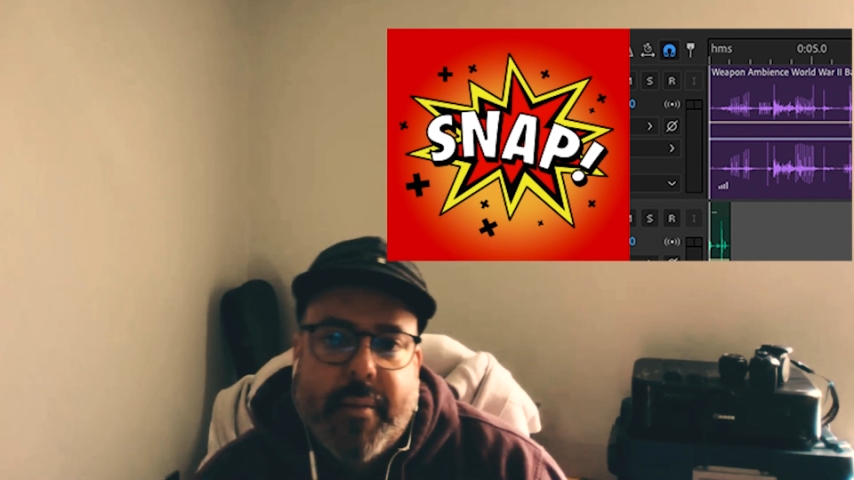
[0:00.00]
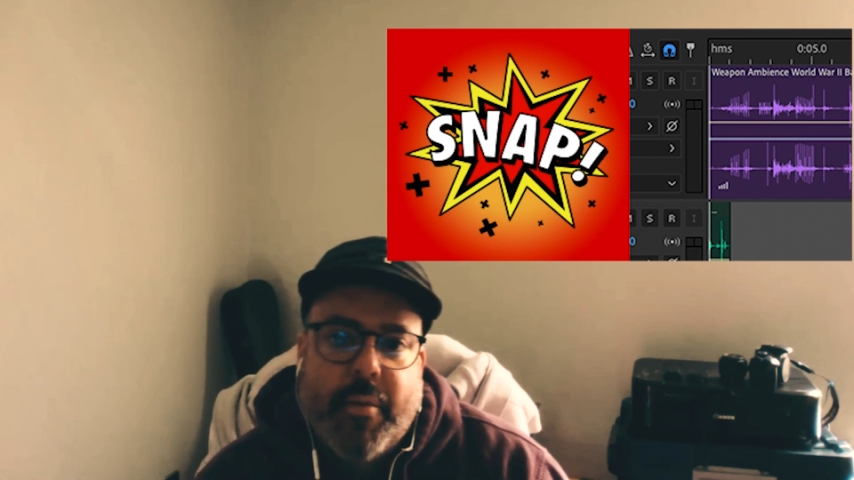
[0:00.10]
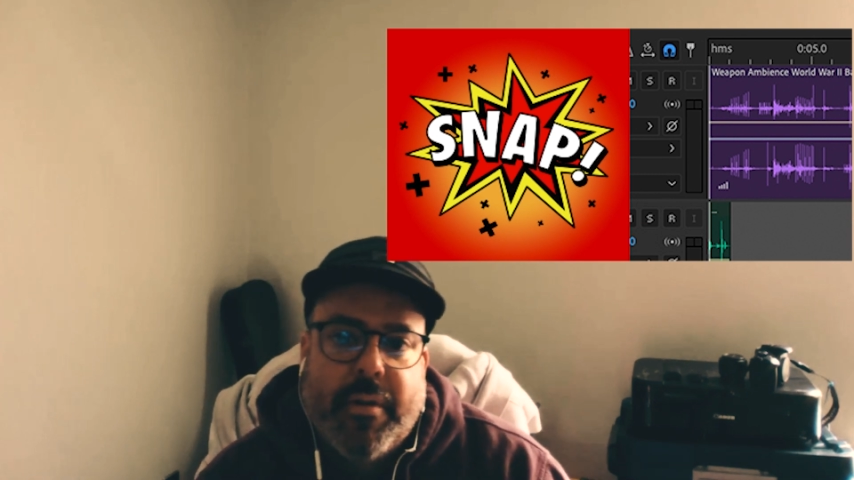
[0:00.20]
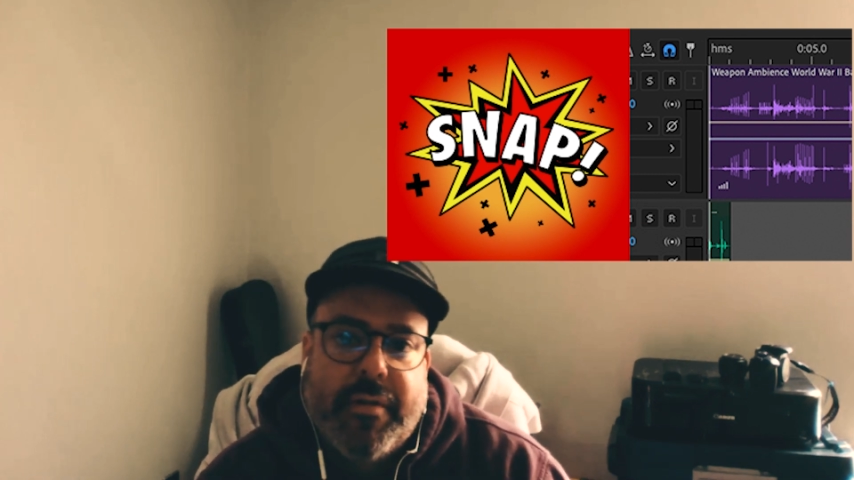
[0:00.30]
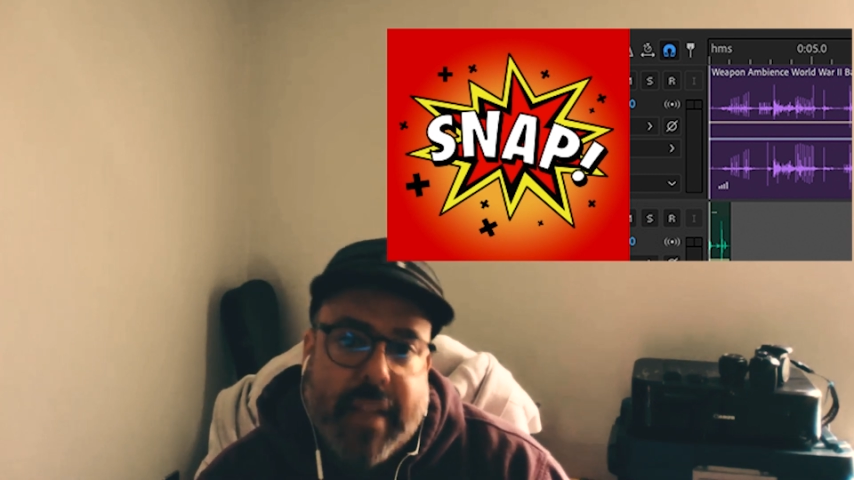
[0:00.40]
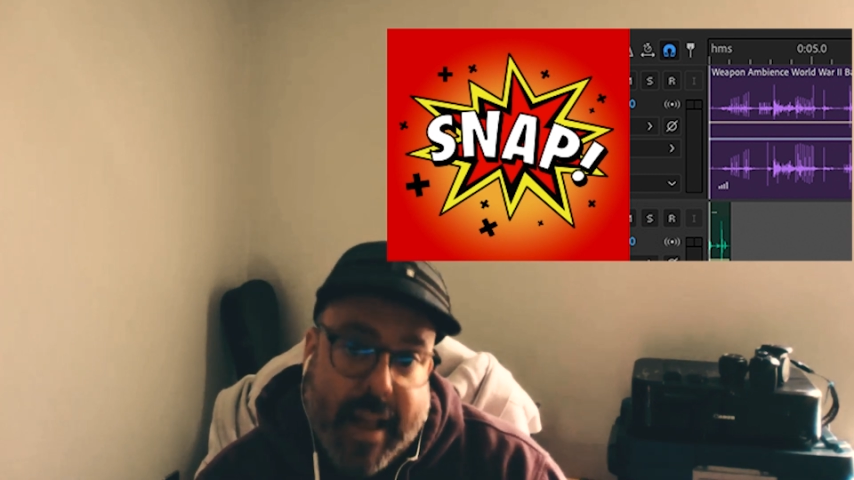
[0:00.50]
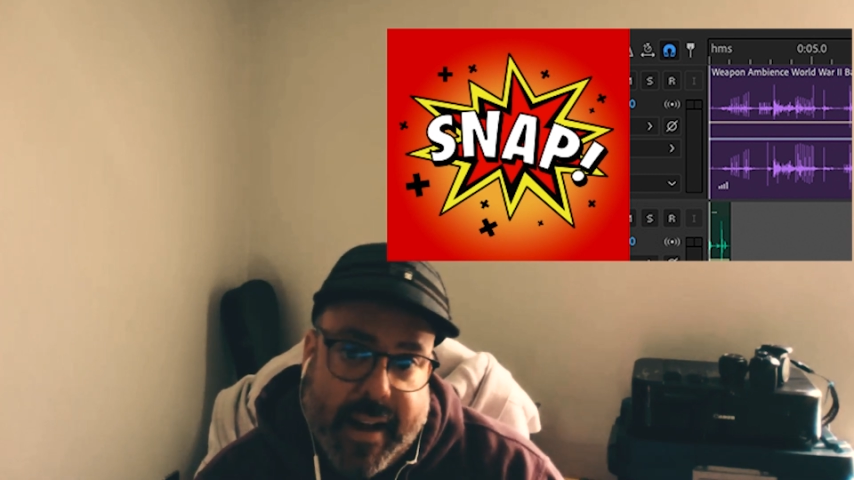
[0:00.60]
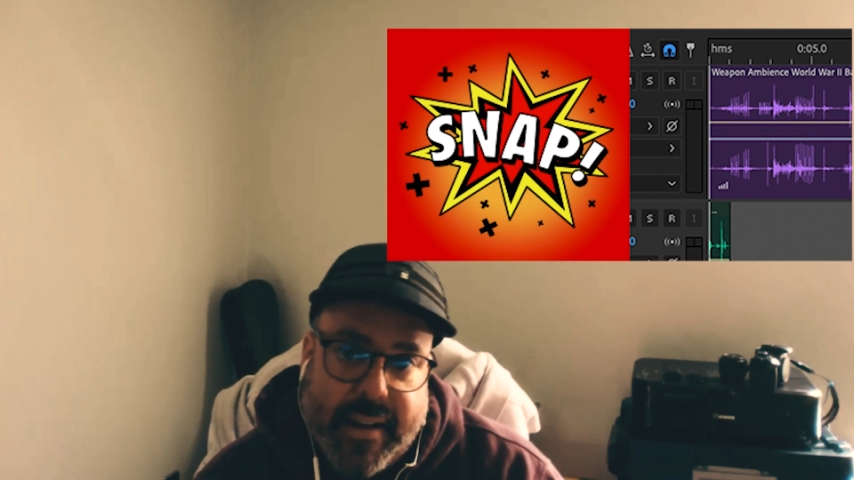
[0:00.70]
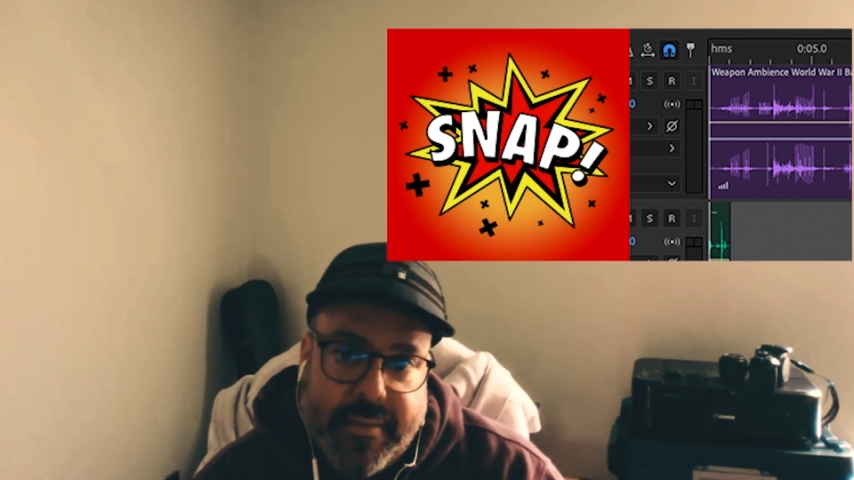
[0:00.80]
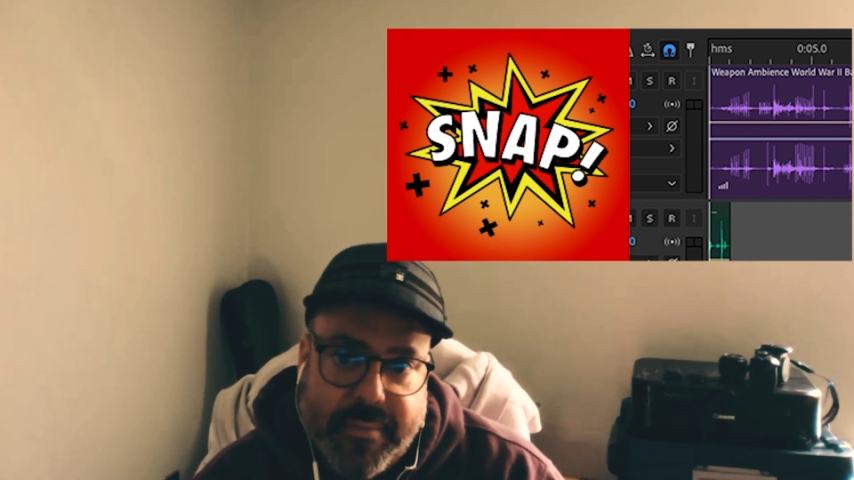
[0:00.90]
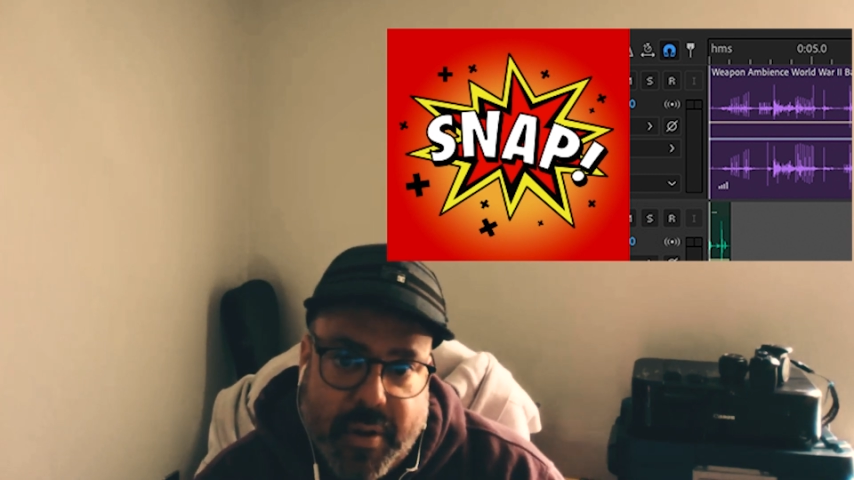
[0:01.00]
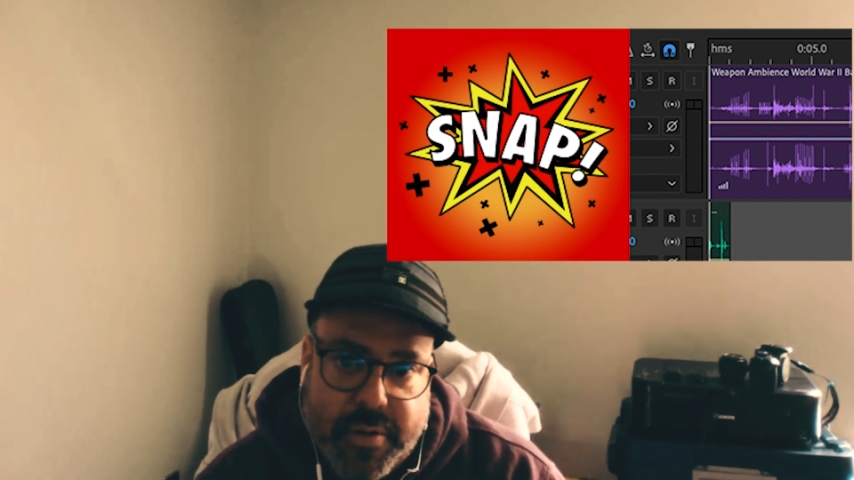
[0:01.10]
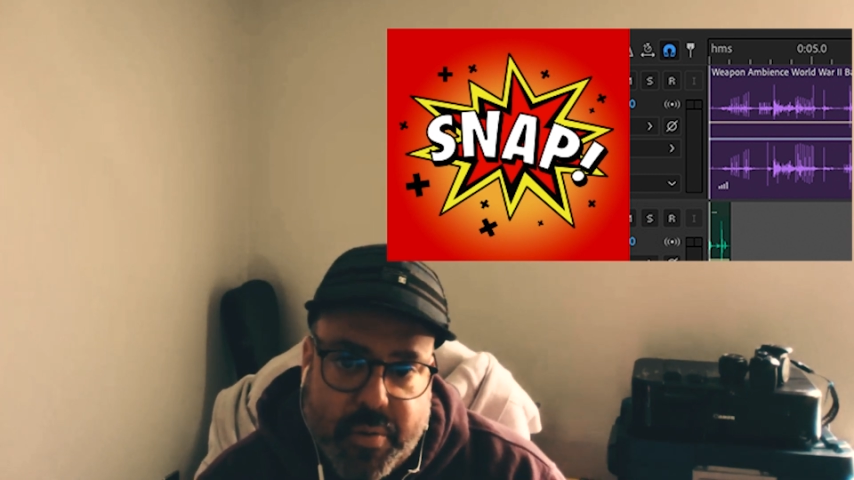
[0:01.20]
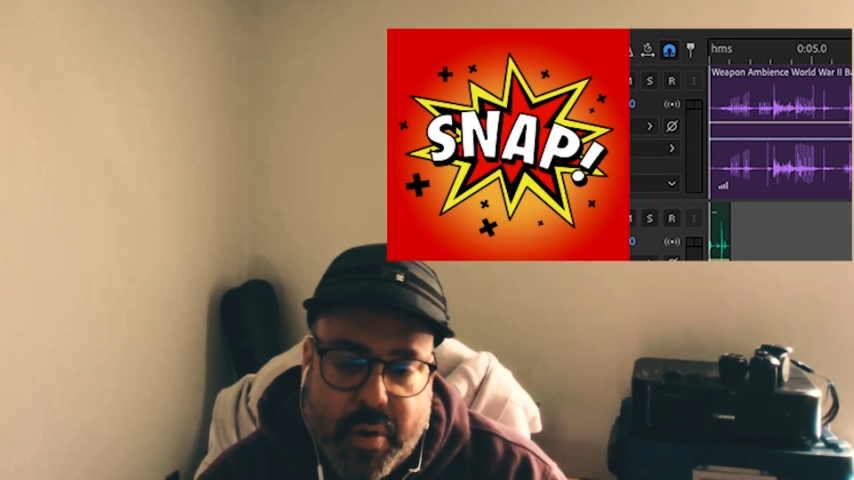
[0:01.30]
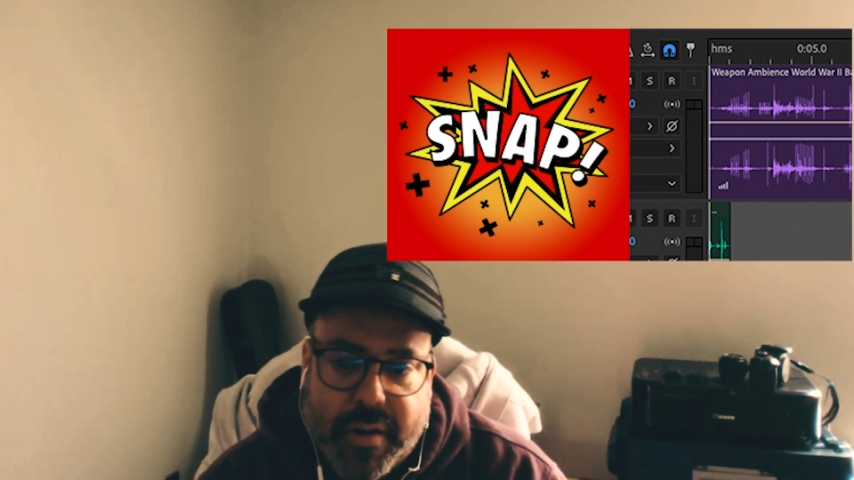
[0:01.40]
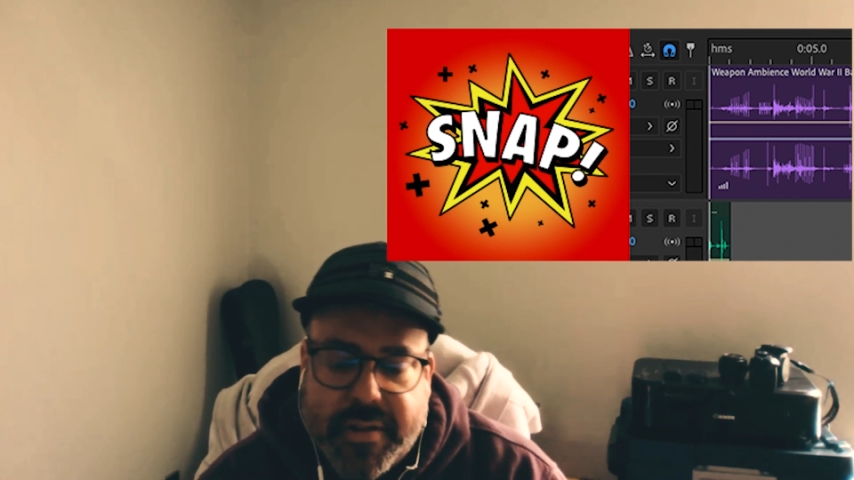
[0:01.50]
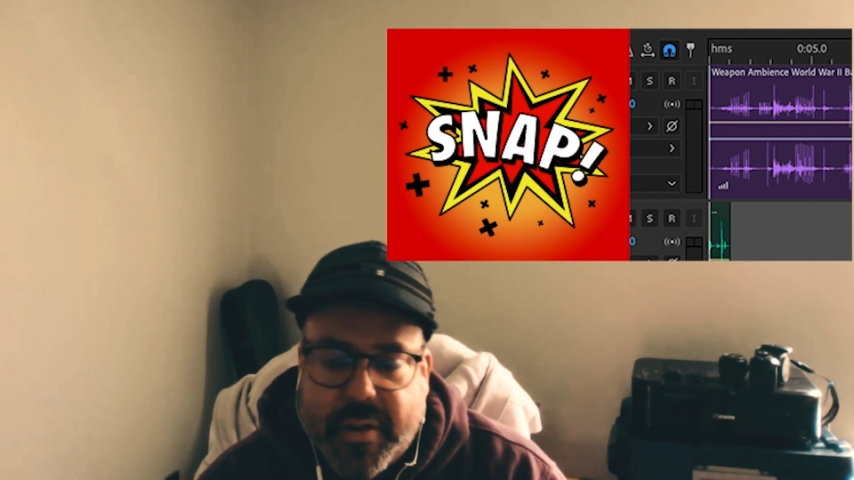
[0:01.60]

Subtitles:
will flag those works.